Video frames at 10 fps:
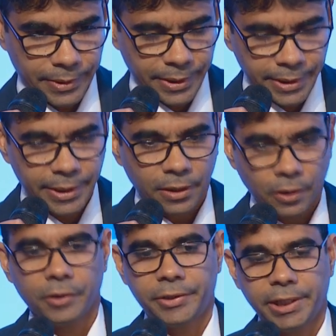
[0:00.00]

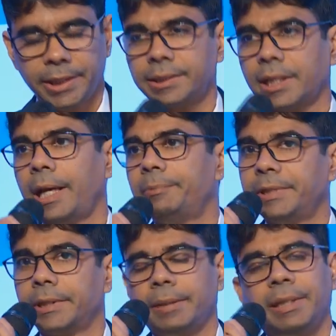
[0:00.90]
ecology is
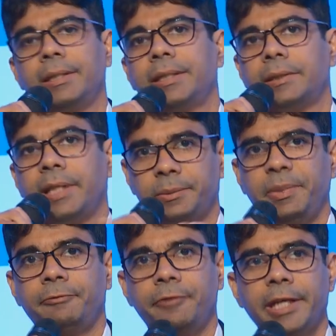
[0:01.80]
collapsing. Let's
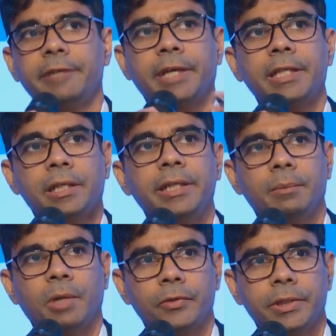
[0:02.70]
be very, very clear
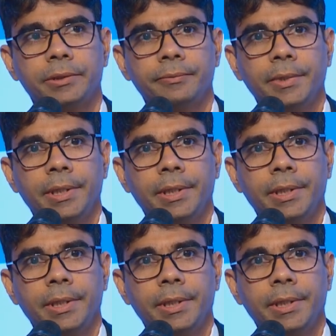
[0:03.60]
about this.